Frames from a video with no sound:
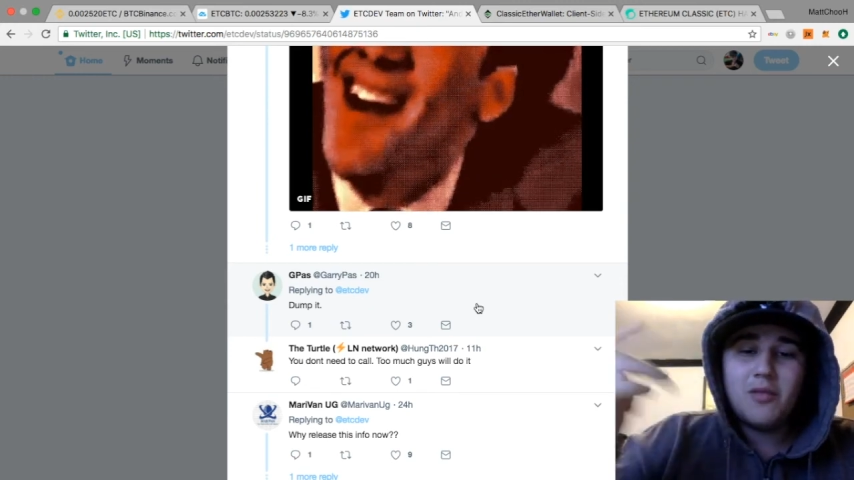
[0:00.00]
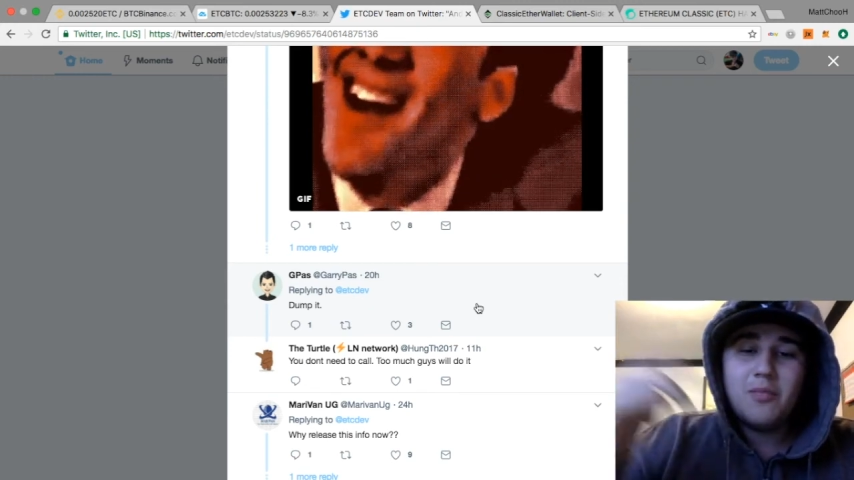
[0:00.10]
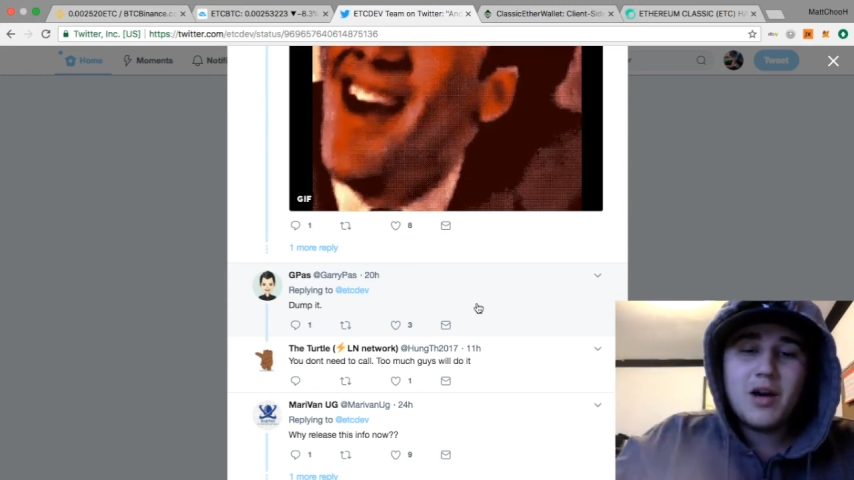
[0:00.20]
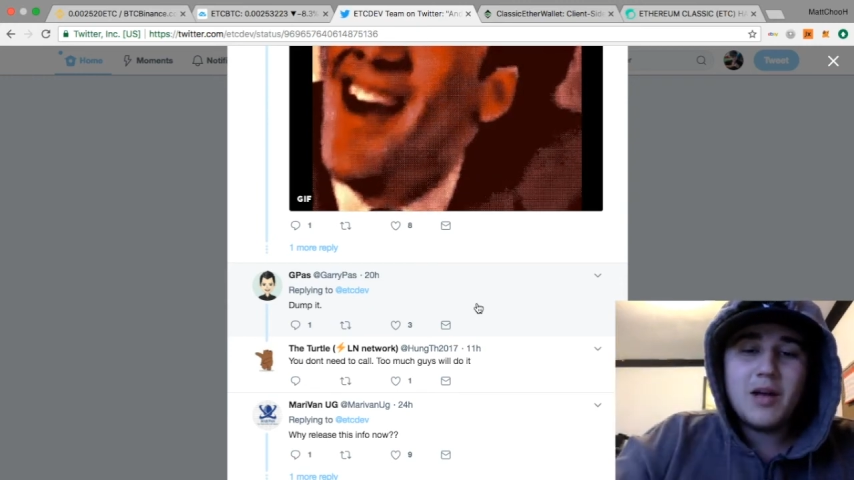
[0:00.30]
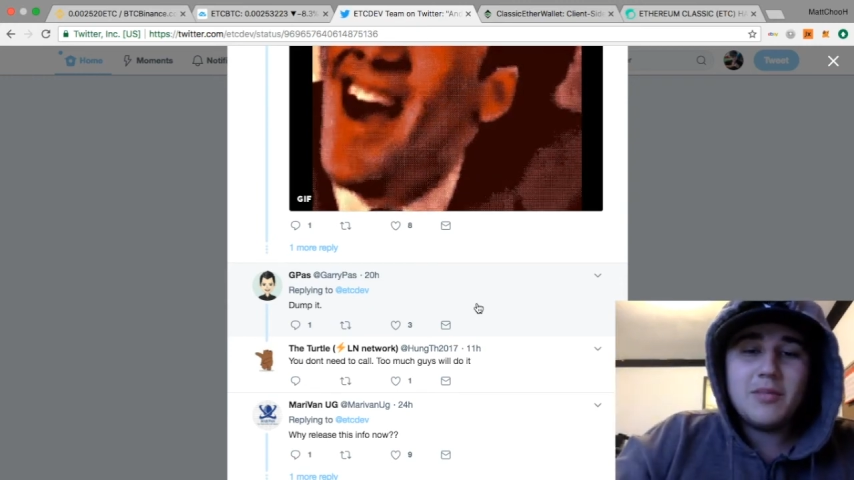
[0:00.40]

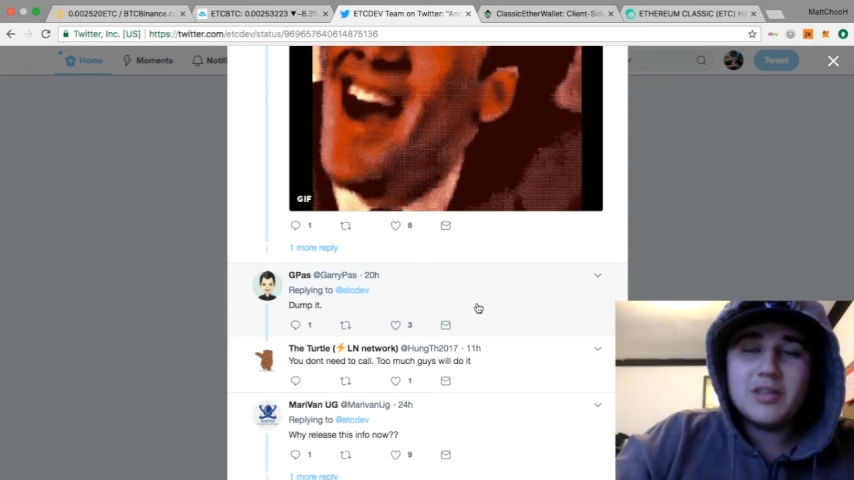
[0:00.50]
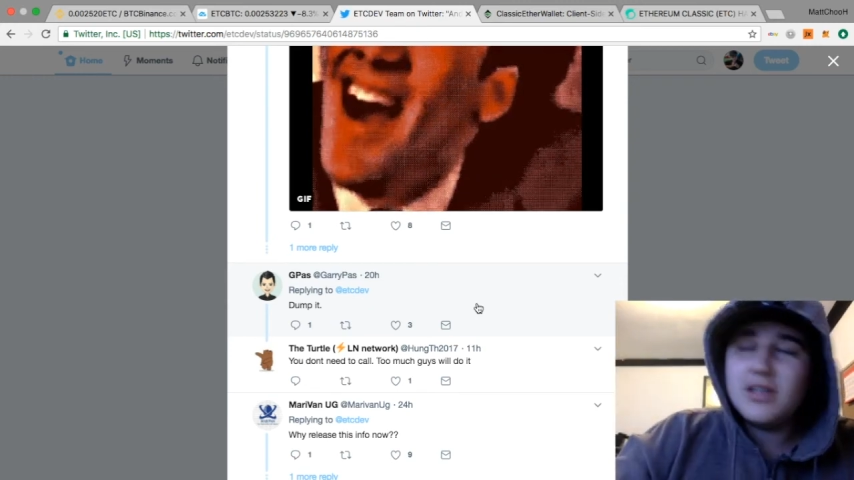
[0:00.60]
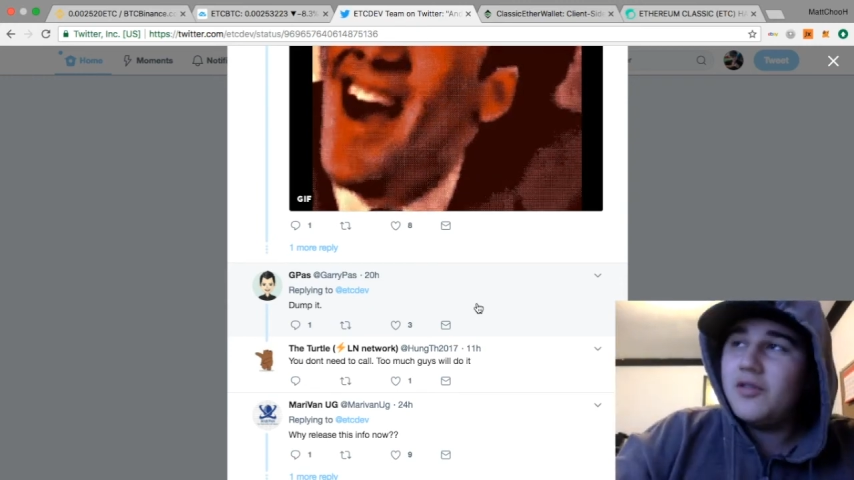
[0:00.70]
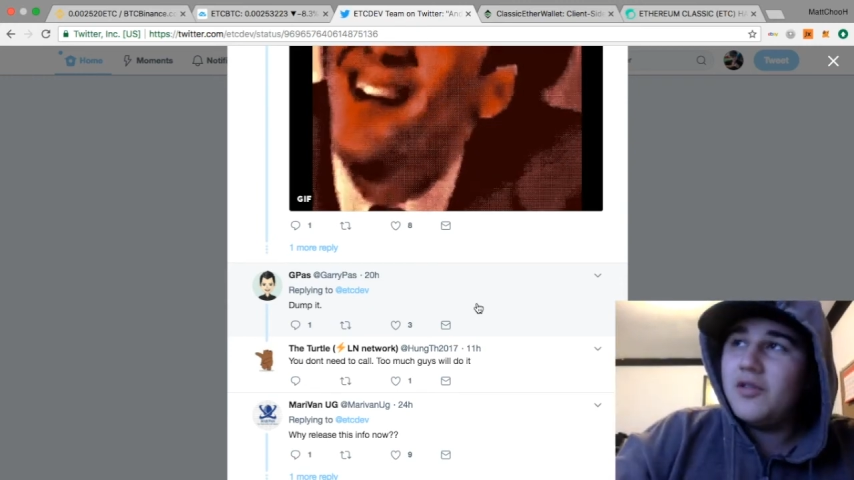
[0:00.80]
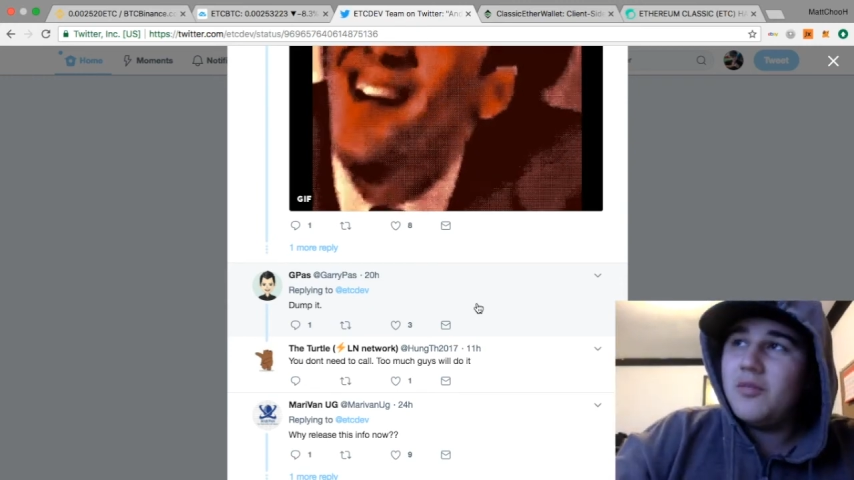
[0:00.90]
buy myself a
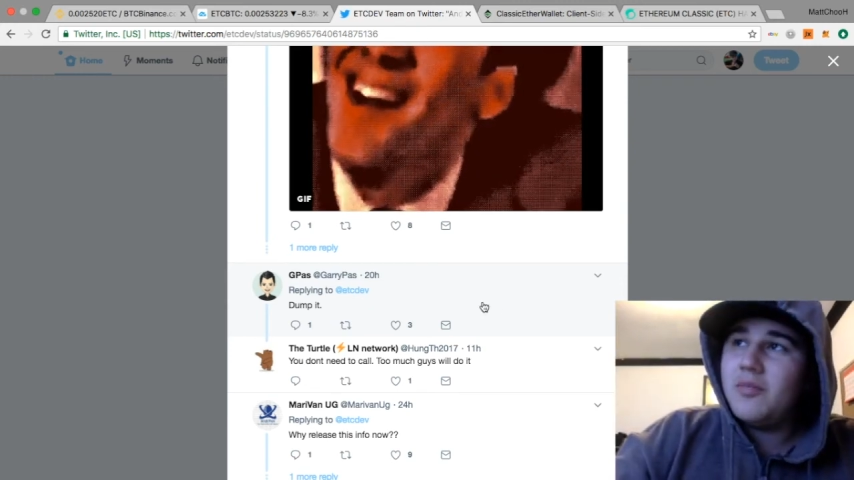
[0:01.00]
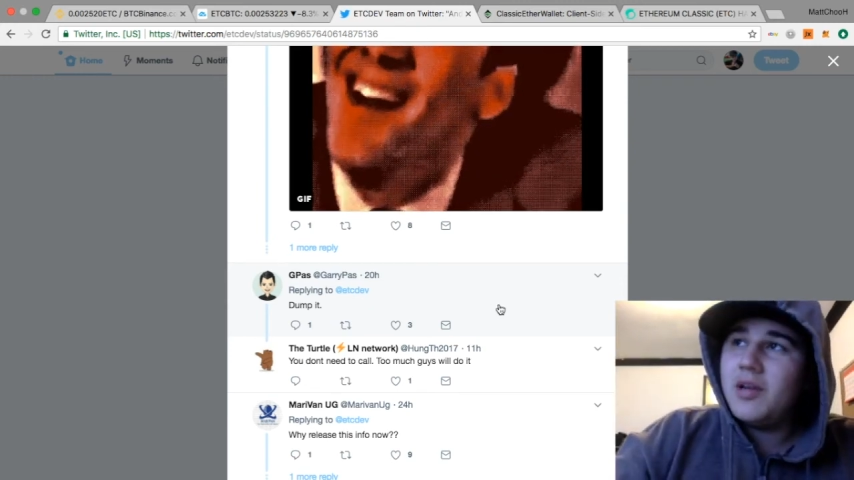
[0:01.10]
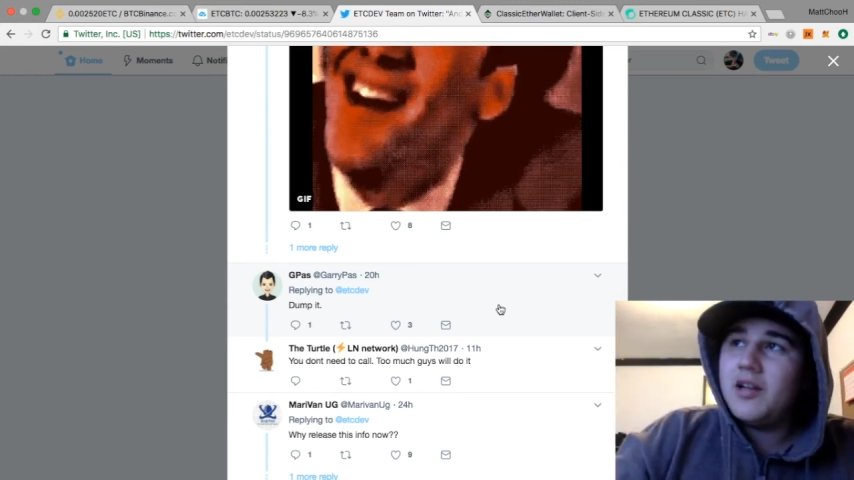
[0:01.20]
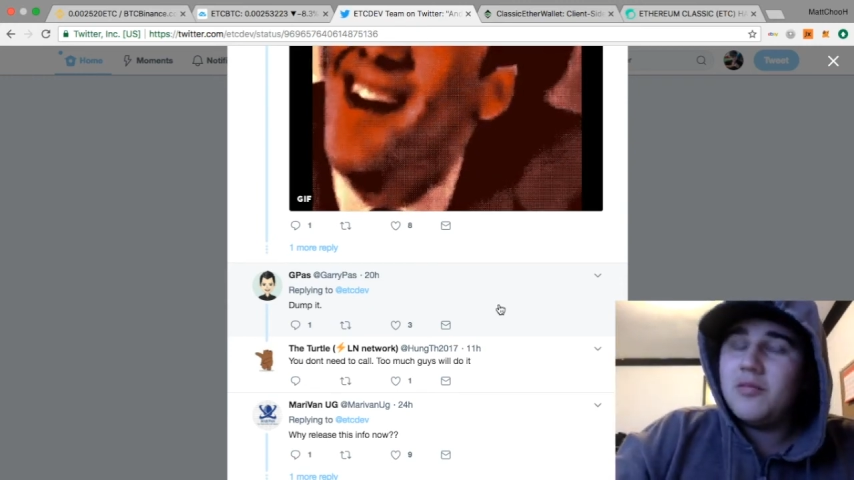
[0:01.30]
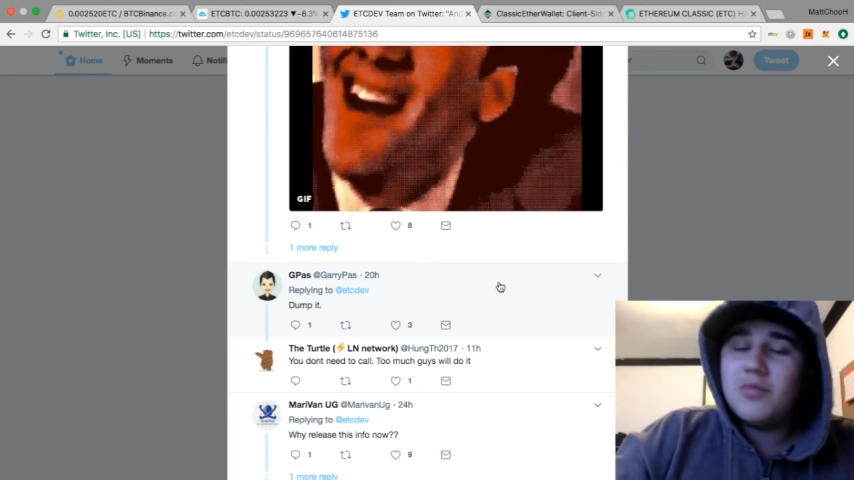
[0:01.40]
new bloody
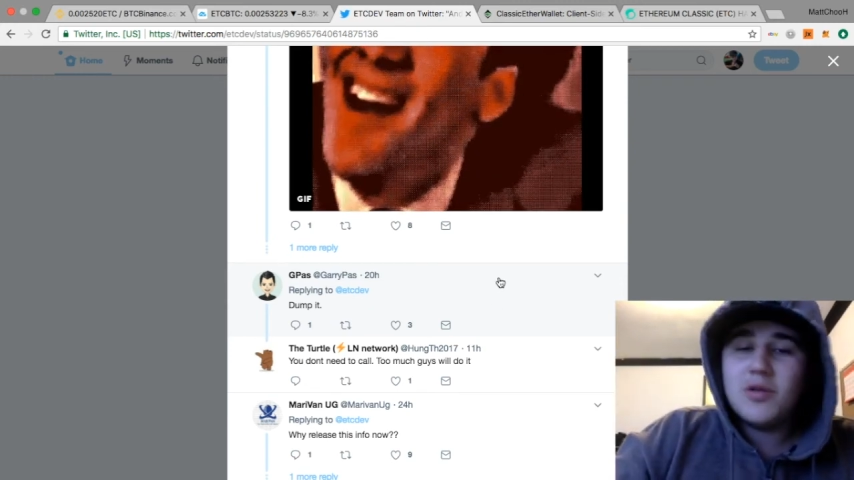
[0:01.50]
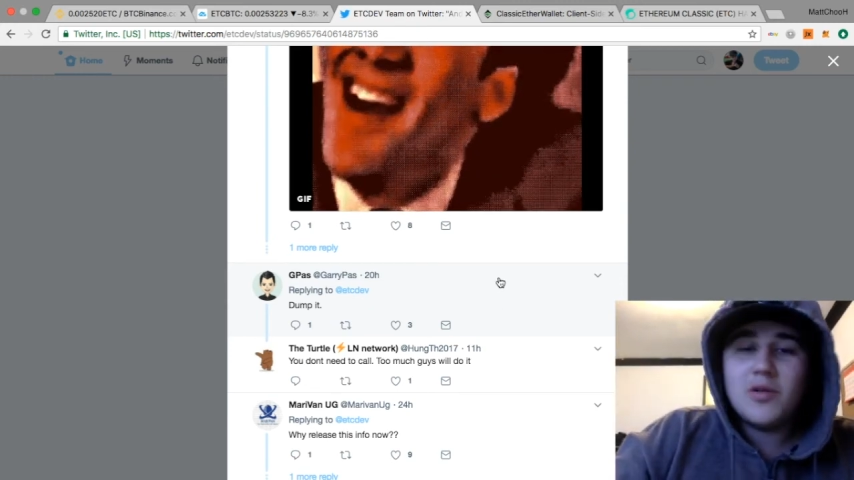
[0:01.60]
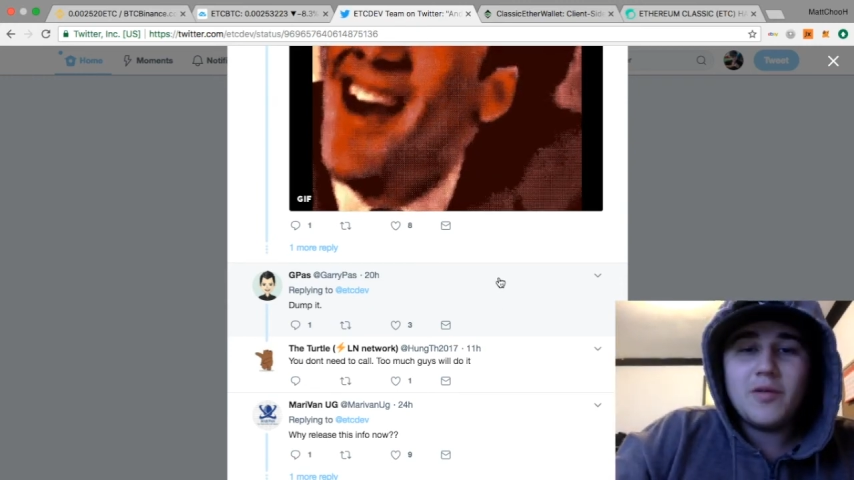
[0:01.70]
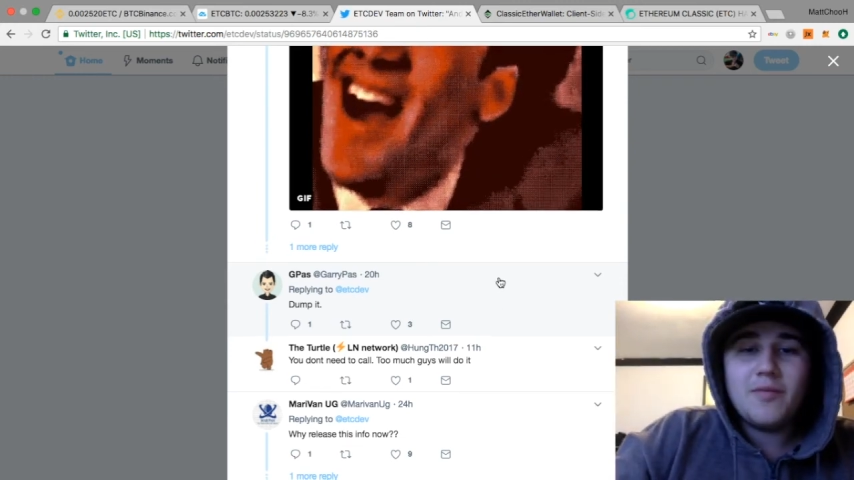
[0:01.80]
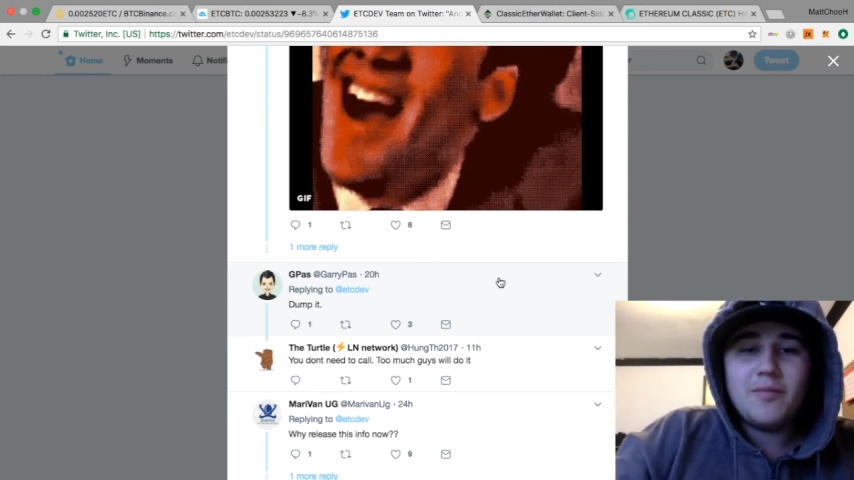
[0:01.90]
computer with